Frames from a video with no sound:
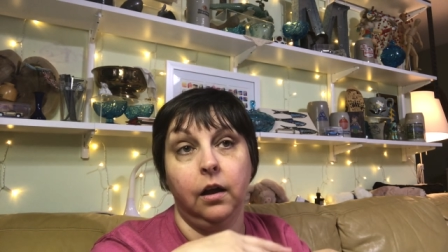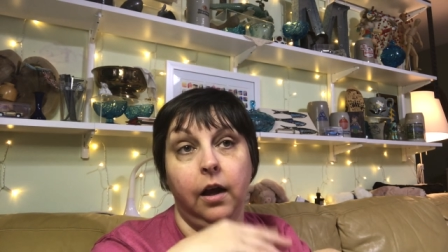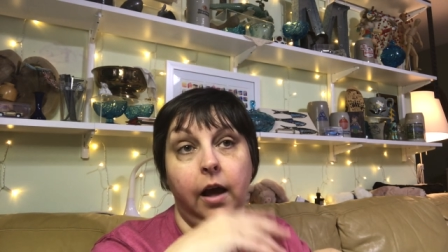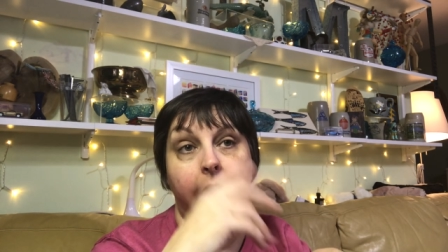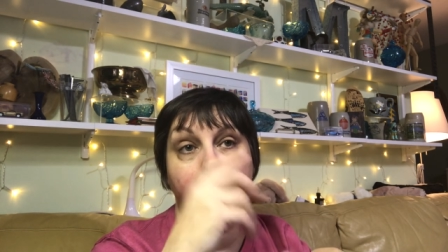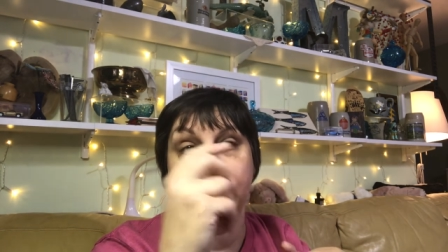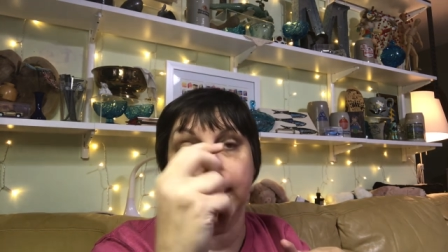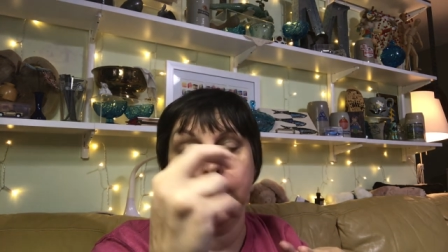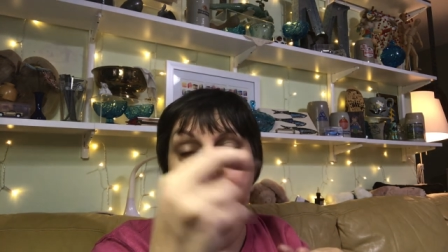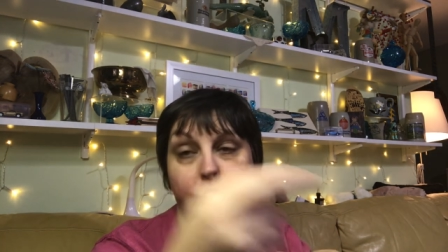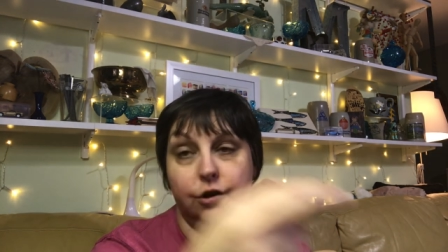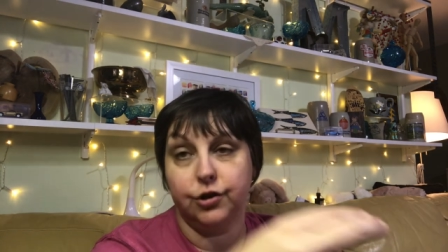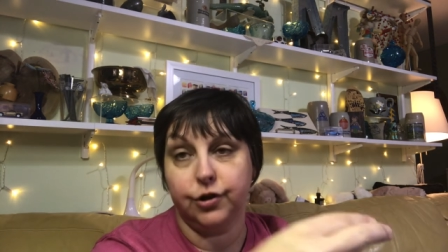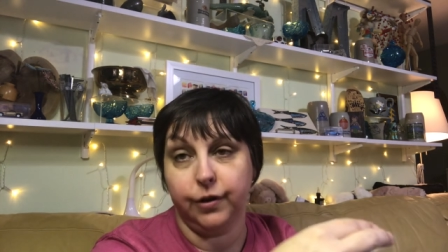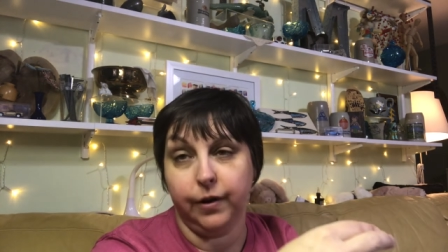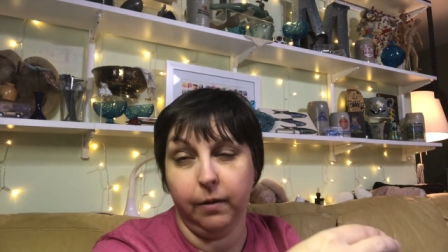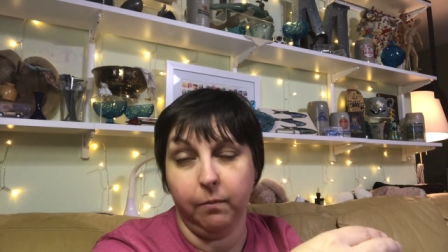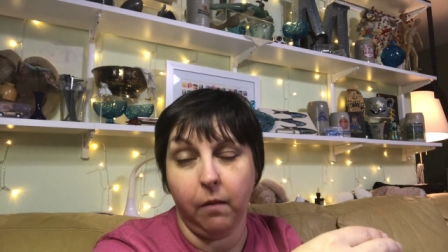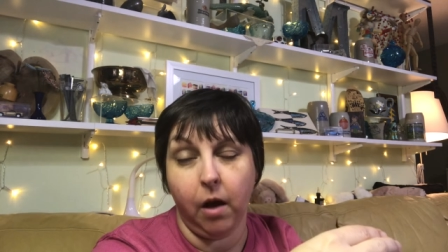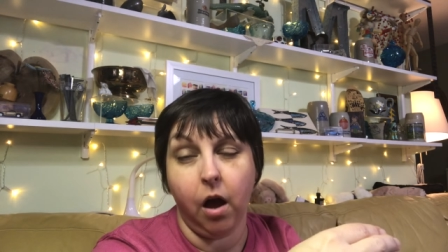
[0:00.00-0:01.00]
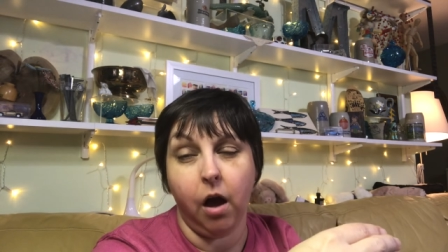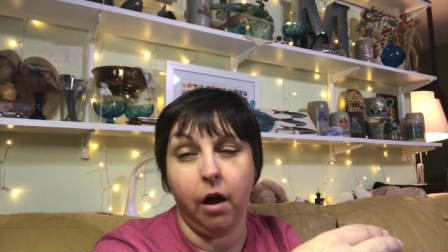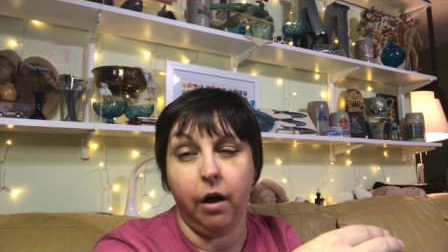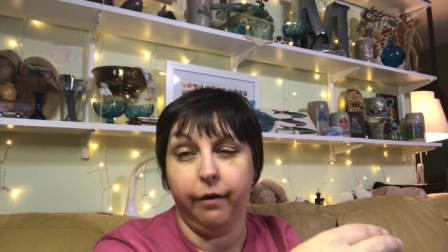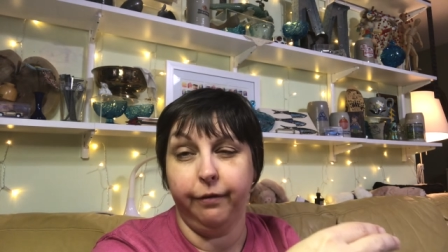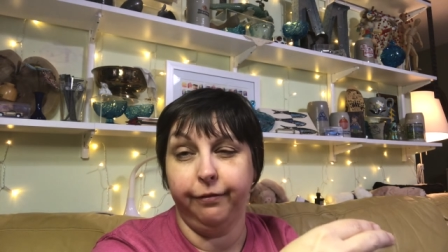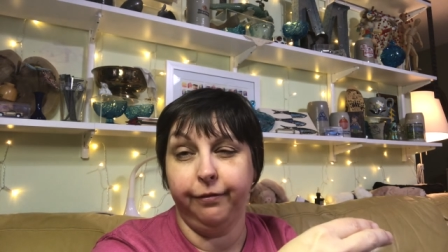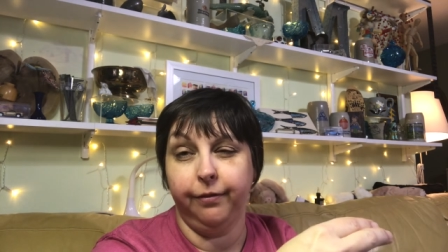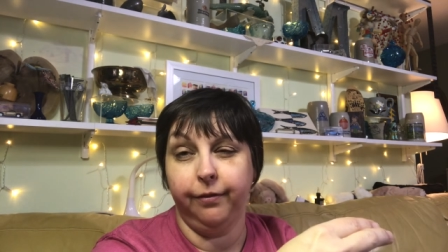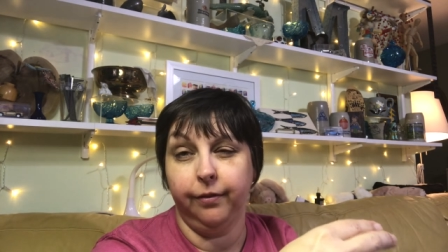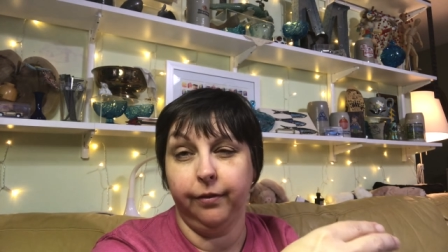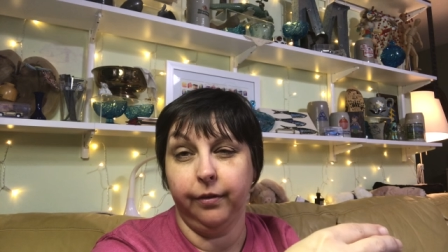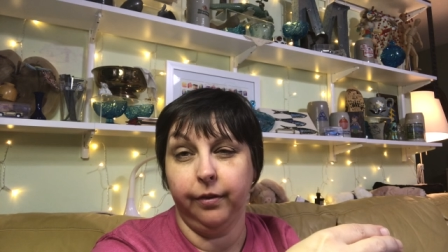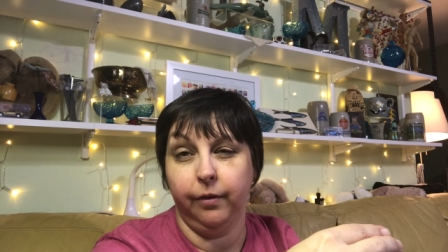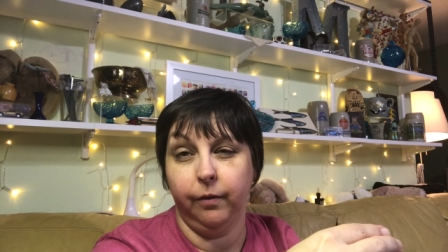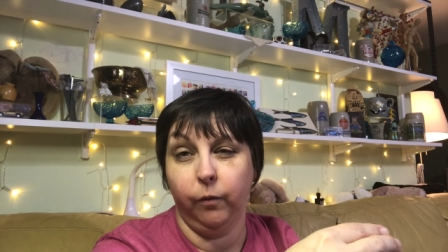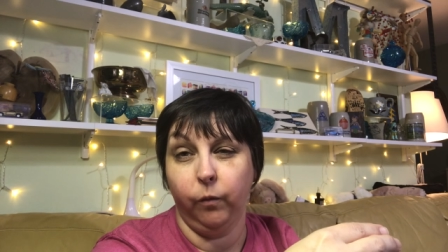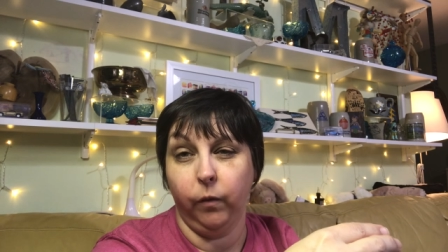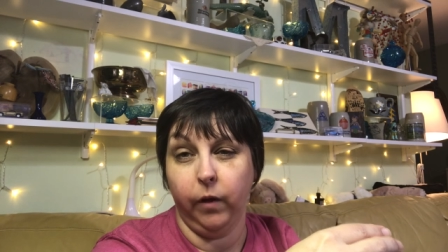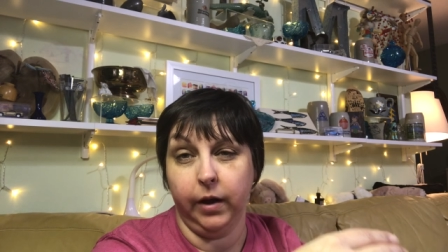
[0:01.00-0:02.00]
I can trim off
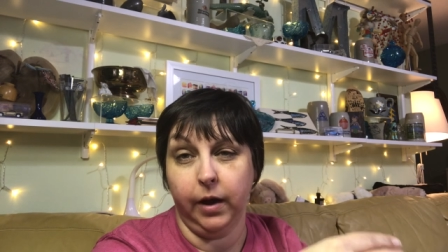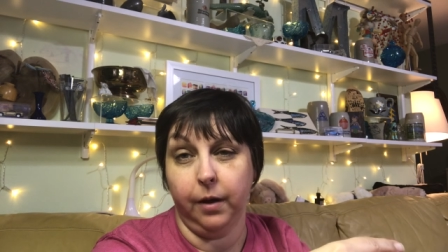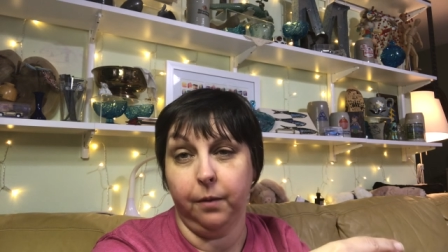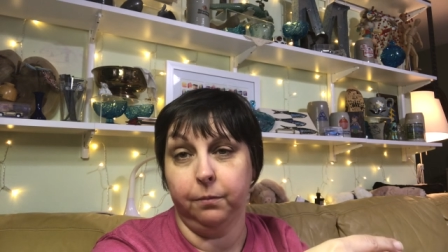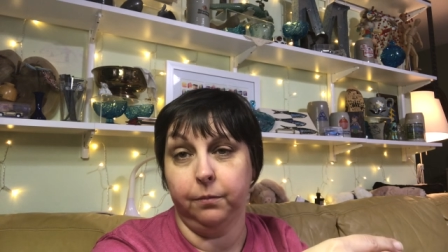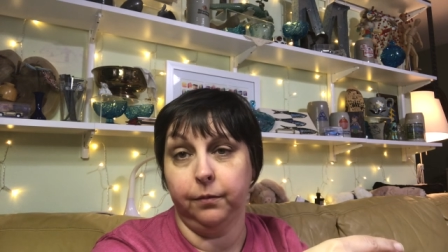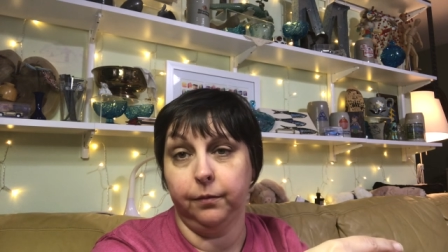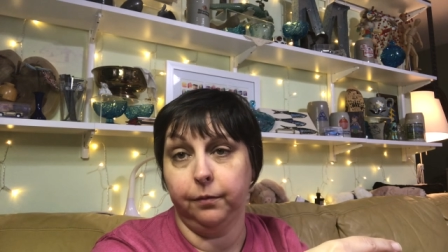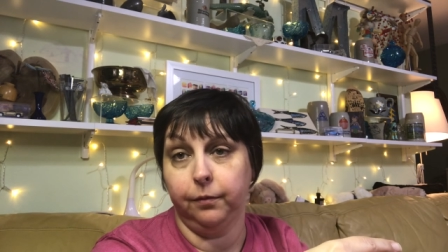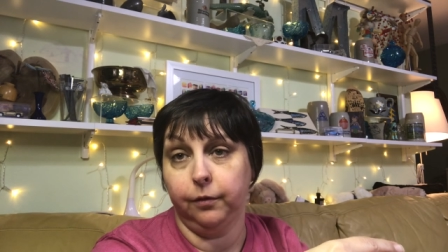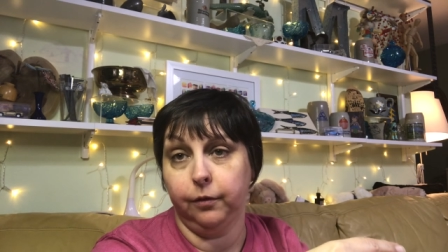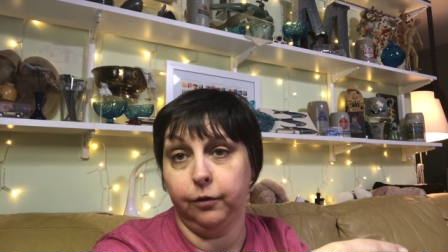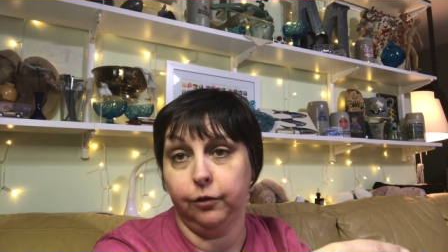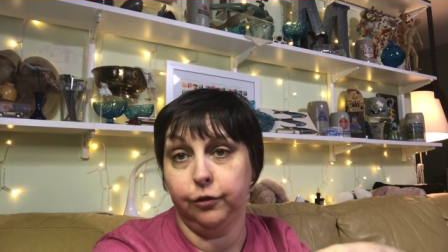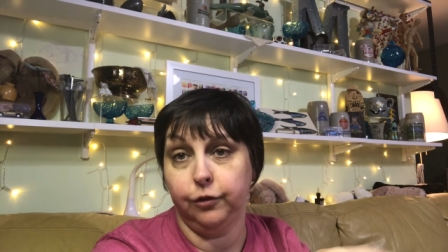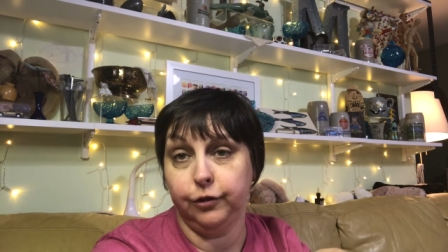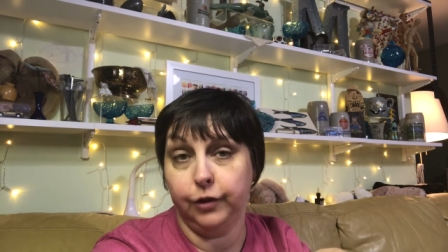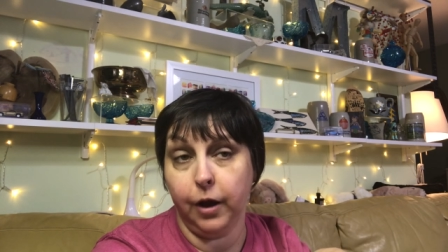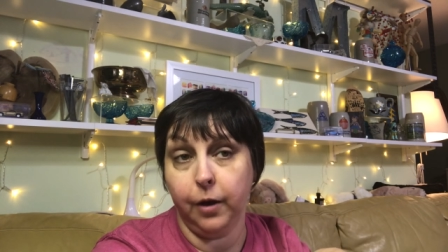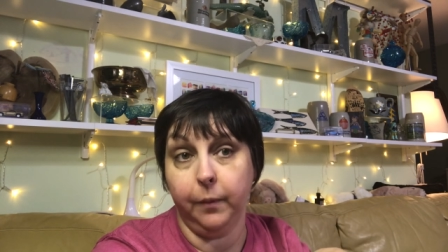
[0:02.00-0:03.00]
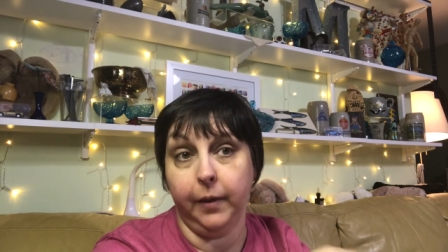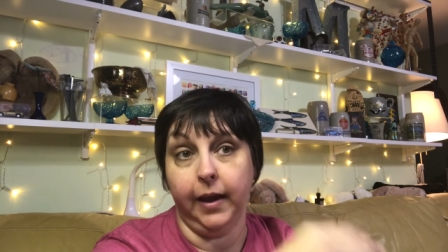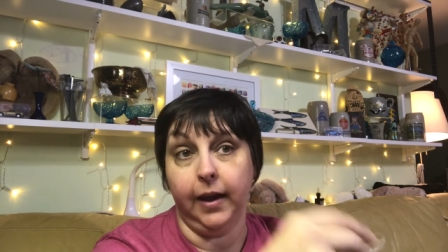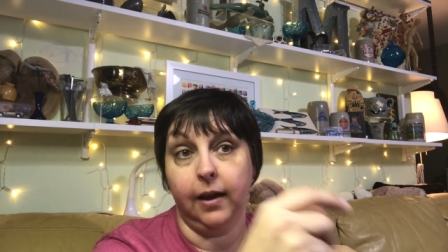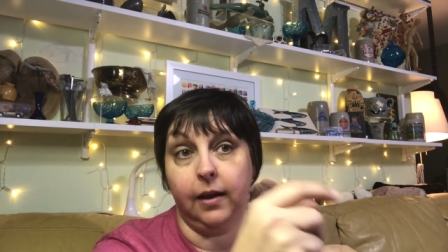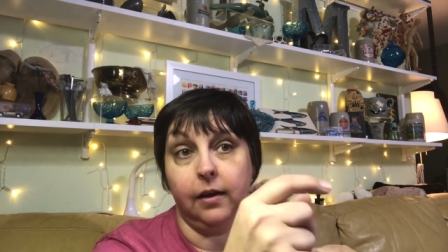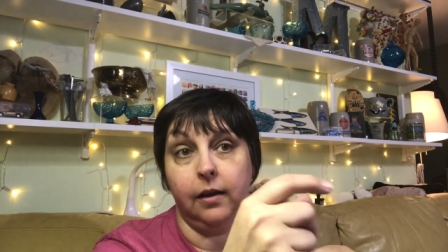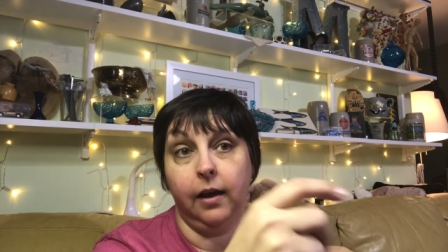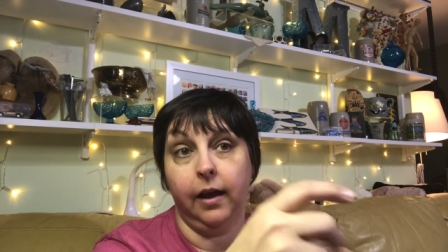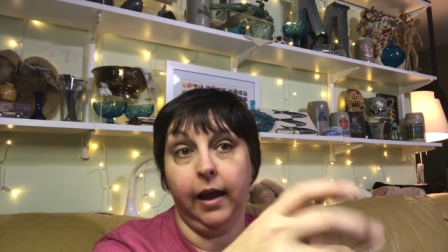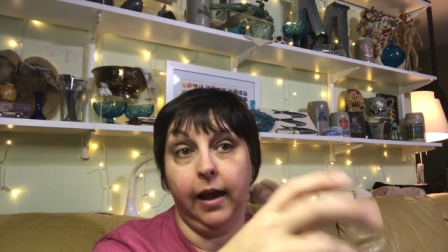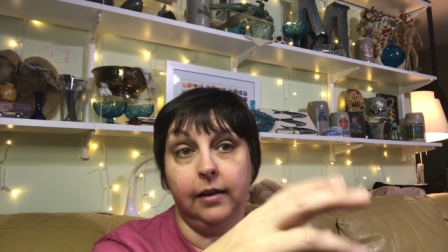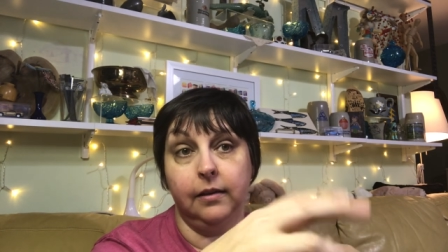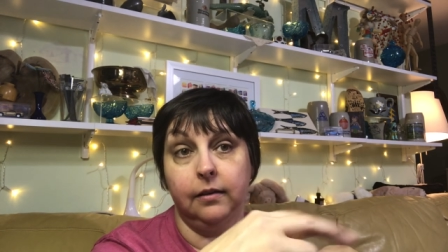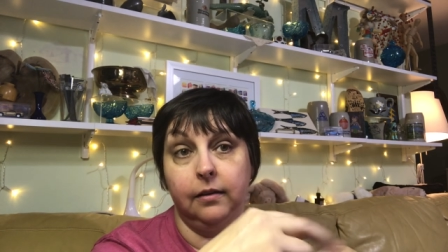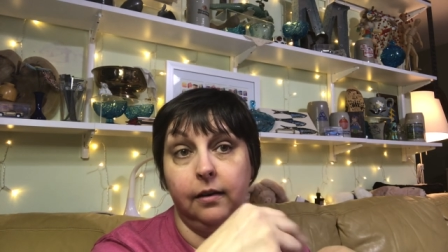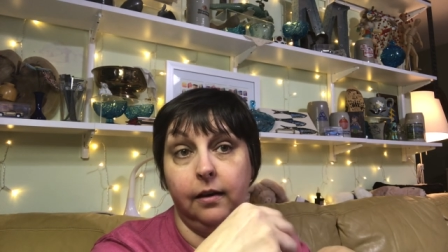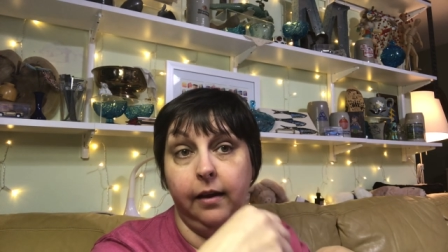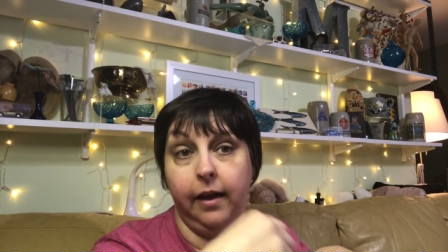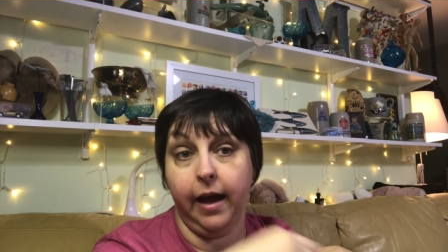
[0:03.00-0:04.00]
what I'm sewing
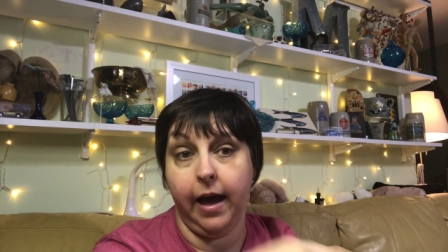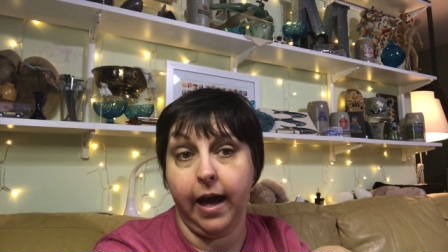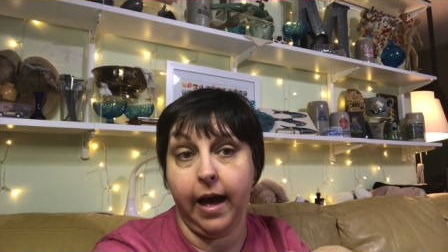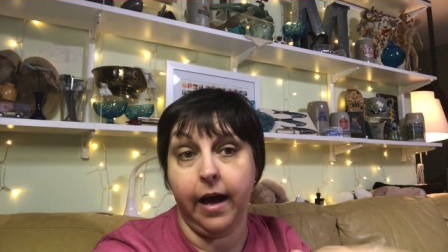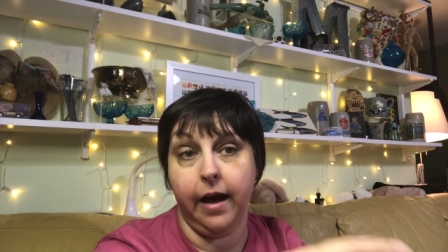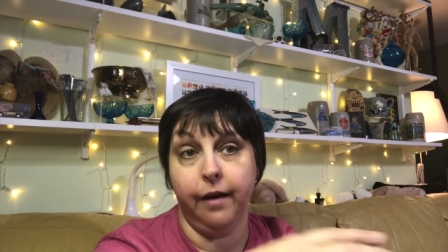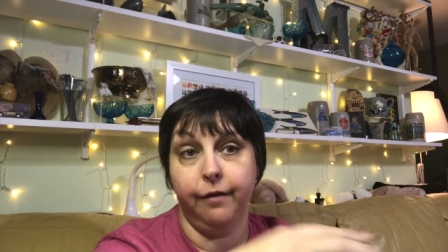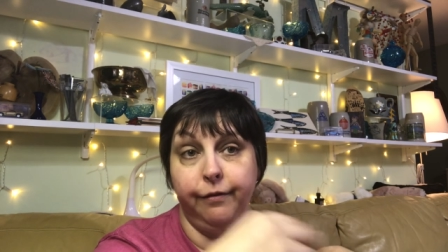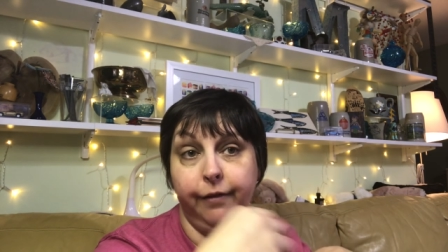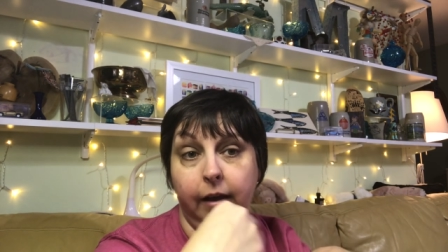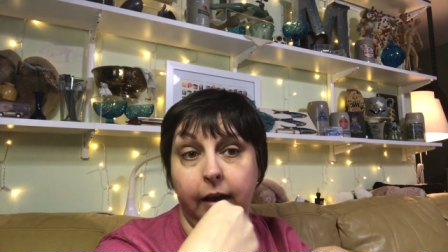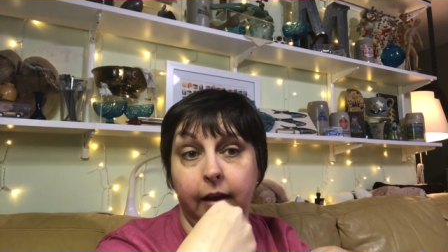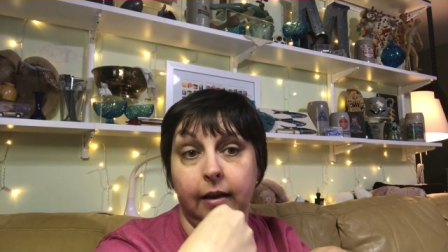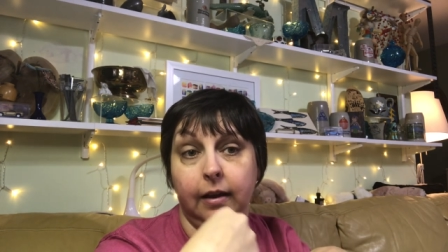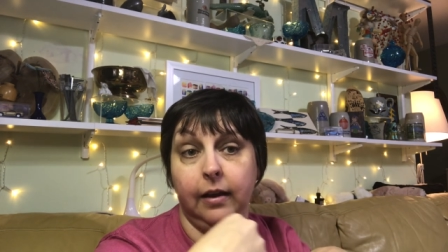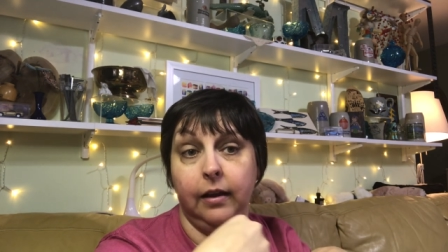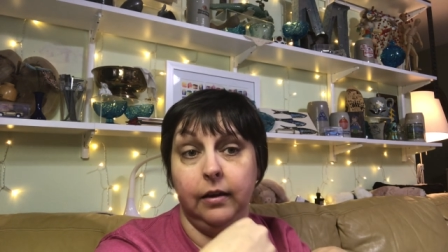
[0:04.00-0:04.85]
and have a,